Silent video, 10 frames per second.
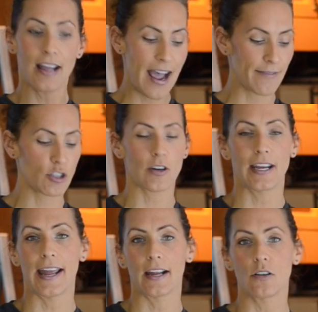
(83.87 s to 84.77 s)
have
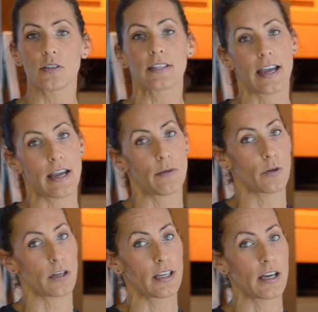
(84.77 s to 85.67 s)
straight angles, and
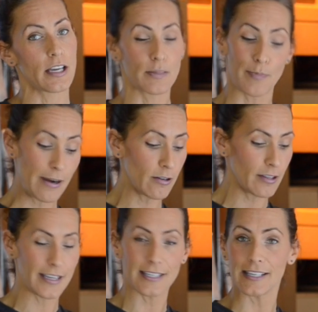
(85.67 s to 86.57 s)
we're gonna
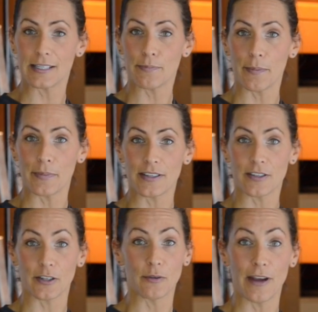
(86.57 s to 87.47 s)
spiralize these puppies.
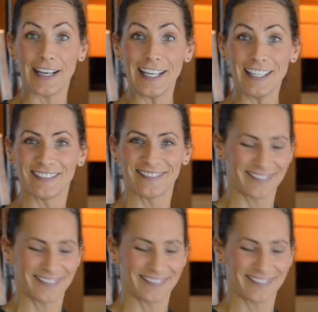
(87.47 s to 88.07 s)
Are you ready?